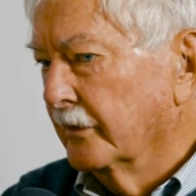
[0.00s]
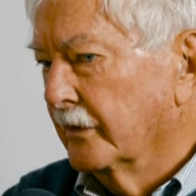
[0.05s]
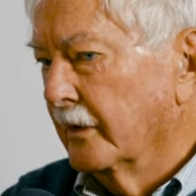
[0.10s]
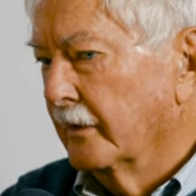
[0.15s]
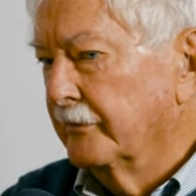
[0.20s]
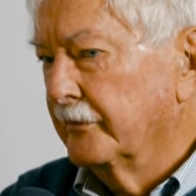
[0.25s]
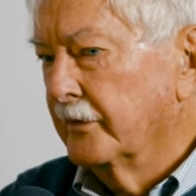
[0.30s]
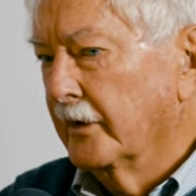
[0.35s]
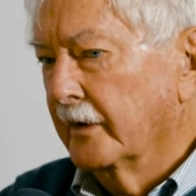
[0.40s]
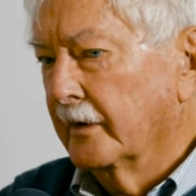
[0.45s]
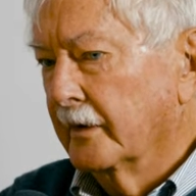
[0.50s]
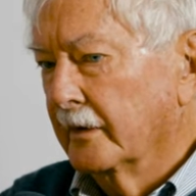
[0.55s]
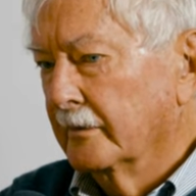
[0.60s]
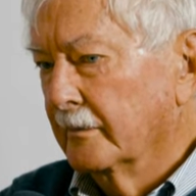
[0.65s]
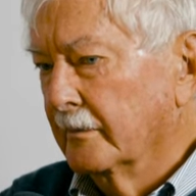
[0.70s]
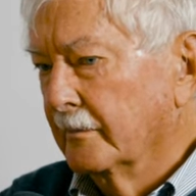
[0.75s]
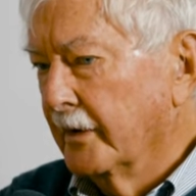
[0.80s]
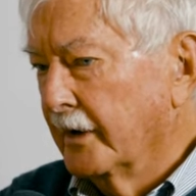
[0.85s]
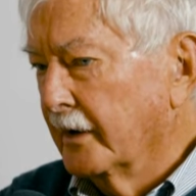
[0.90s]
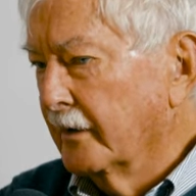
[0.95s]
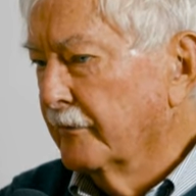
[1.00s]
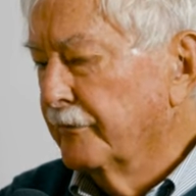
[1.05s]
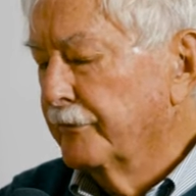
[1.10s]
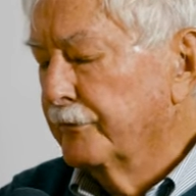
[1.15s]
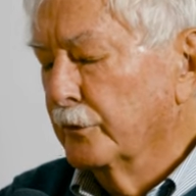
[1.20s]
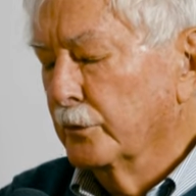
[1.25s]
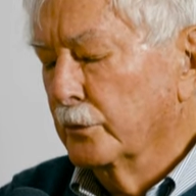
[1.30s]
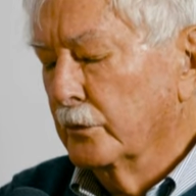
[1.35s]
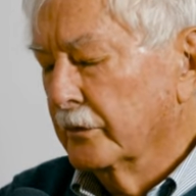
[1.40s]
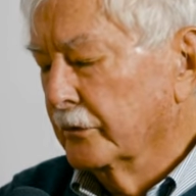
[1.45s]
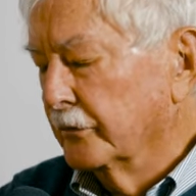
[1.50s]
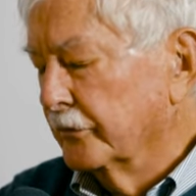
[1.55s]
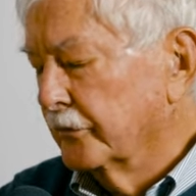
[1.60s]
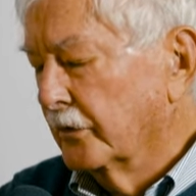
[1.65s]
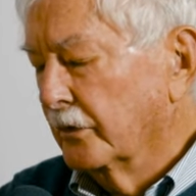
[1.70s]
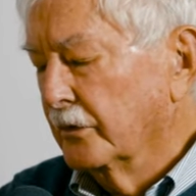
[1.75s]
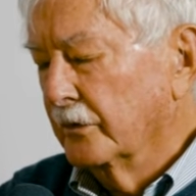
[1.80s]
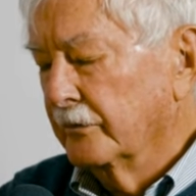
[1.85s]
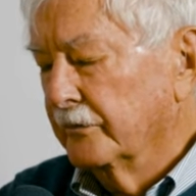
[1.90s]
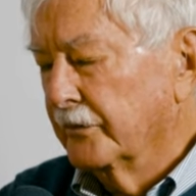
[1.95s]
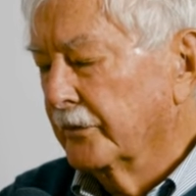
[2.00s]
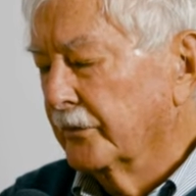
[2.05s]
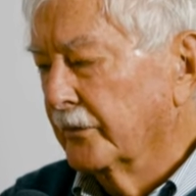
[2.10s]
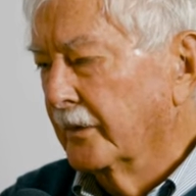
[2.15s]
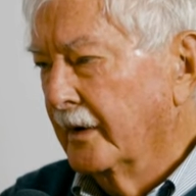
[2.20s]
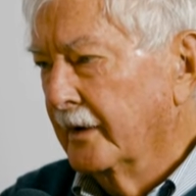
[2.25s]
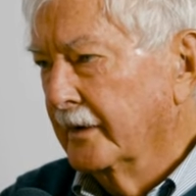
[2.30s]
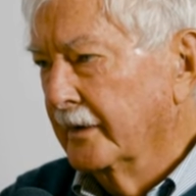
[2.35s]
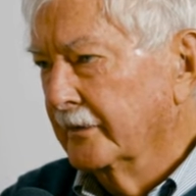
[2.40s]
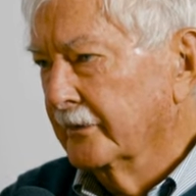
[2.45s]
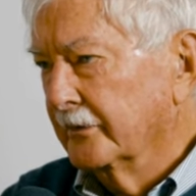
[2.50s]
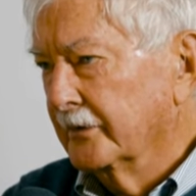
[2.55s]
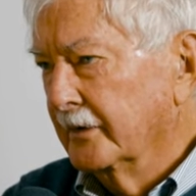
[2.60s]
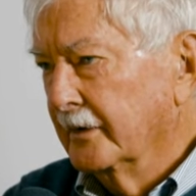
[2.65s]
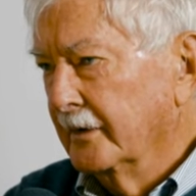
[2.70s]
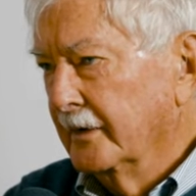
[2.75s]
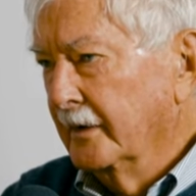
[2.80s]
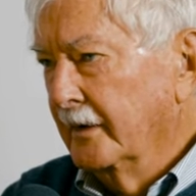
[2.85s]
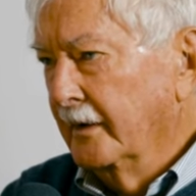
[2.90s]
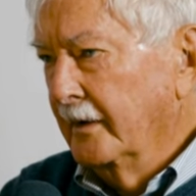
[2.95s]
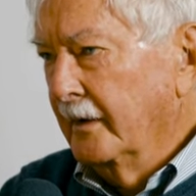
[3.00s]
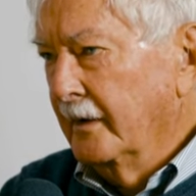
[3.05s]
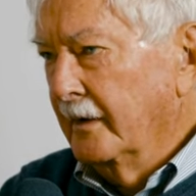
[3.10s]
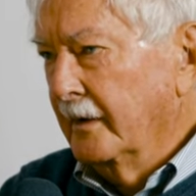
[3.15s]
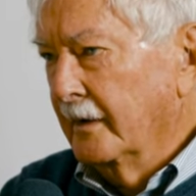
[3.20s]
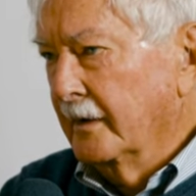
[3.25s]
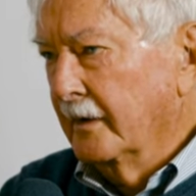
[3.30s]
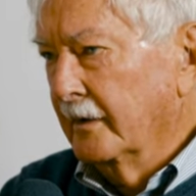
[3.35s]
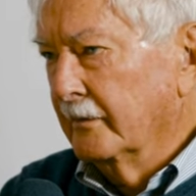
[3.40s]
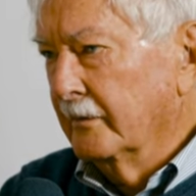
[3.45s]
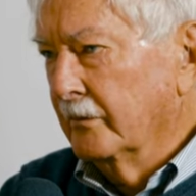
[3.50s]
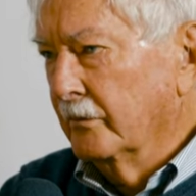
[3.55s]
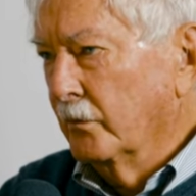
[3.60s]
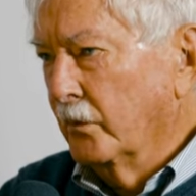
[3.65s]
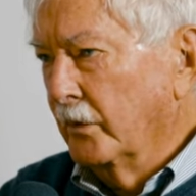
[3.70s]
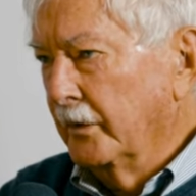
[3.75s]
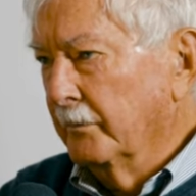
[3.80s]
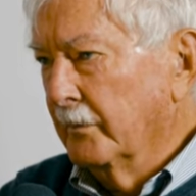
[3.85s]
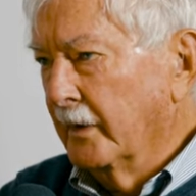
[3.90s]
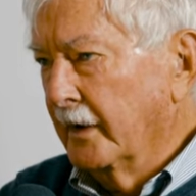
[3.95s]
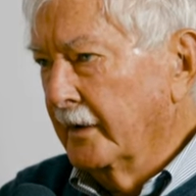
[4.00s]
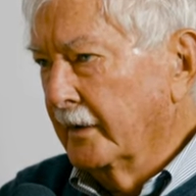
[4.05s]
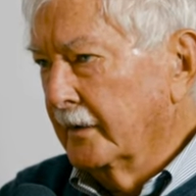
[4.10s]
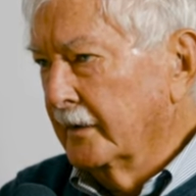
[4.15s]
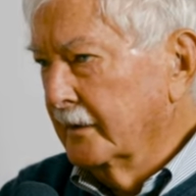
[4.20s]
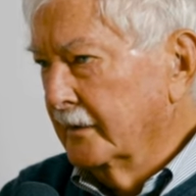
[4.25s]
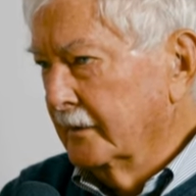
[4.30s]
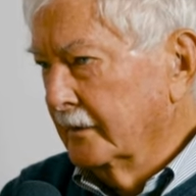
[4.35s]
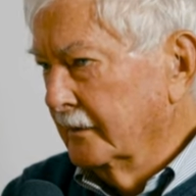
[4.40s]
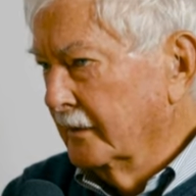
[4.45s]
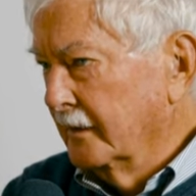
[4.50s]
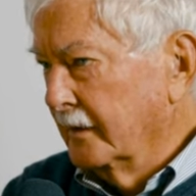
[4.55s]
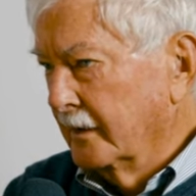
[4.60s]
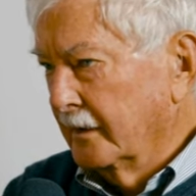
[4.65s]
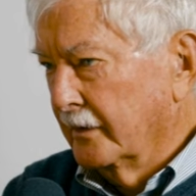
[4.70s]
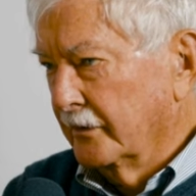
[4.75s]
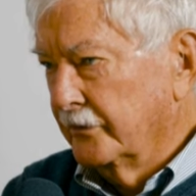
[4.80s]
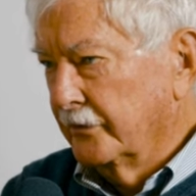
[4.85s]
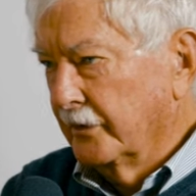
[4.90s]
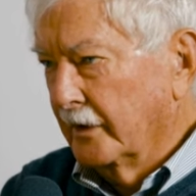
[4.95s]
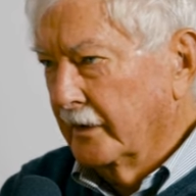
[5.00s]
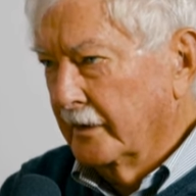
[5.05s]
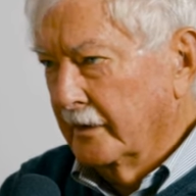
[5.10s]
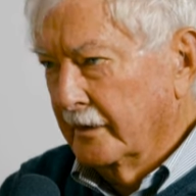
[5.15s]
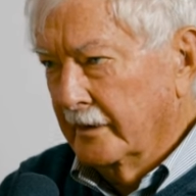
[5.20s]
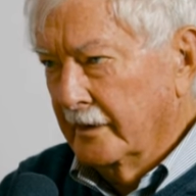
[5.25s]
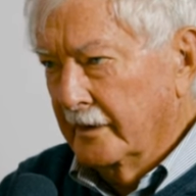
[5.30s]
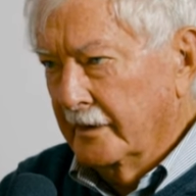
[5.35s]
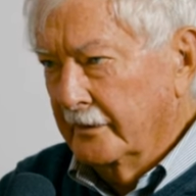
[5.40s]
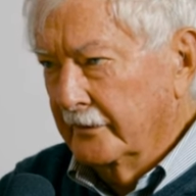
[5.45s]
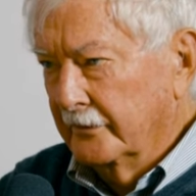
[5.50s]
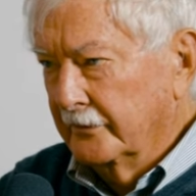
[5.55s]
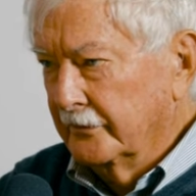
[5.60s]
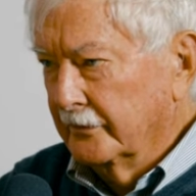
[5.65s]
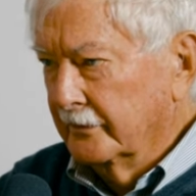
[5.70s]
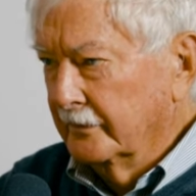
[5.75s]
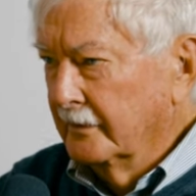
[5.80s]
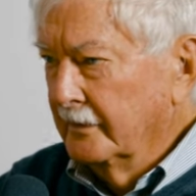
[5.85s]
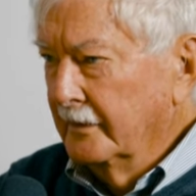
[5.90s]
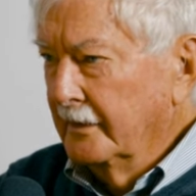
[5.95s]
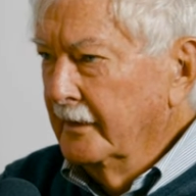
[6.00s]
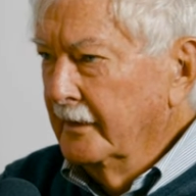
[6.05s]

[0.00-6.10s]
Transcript: I've taken back full control of the reins, and we make our Chardonnays